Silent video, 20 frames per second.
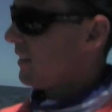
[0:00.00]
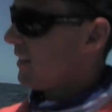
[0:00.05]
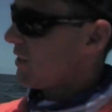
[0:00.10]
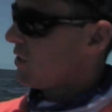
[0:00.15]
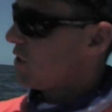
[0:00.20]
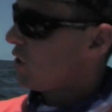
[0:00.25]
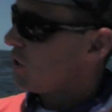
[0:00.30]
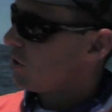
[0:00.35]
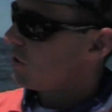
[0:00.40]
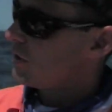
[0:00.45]

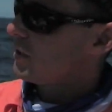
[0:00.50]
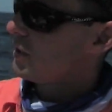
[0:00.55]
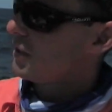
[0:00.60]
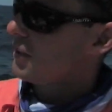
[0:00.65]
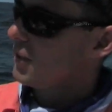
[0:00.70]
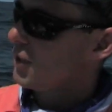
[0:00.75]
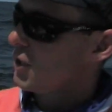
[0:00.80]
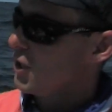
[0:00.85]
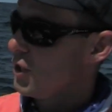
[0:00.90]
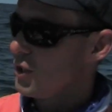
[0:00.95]
used
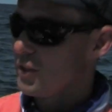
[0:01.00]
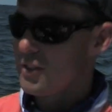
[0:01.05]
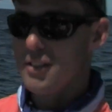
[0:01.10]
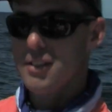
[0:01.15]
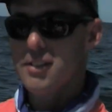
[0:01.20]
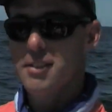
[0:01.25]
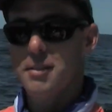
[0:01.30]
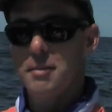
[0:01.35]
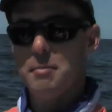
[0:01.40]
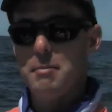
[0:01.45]

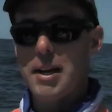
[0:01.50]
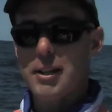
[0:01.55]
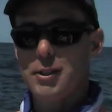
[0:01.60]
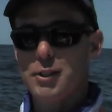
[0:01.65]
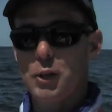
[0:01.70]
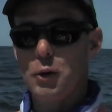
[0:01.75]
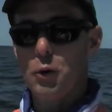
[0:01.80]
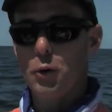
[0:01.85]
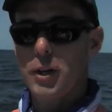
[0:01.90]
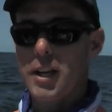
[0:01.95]
his
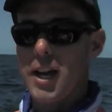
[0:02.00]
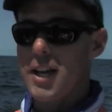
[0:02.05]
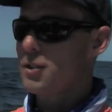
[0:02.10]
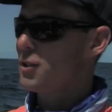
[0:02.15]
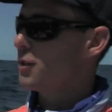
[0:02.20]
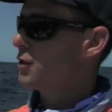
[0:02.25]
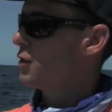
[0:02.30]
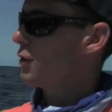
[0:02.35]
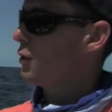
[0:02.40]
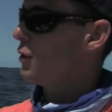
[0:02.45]
mustard hook
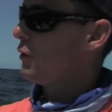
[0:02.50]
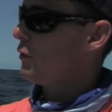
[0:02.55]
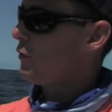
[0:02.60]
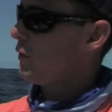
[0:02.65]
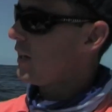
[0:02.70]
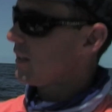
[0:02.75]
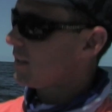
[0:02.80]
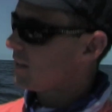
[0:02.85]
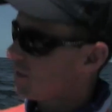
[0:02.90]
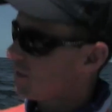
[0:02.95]
cases to good effect,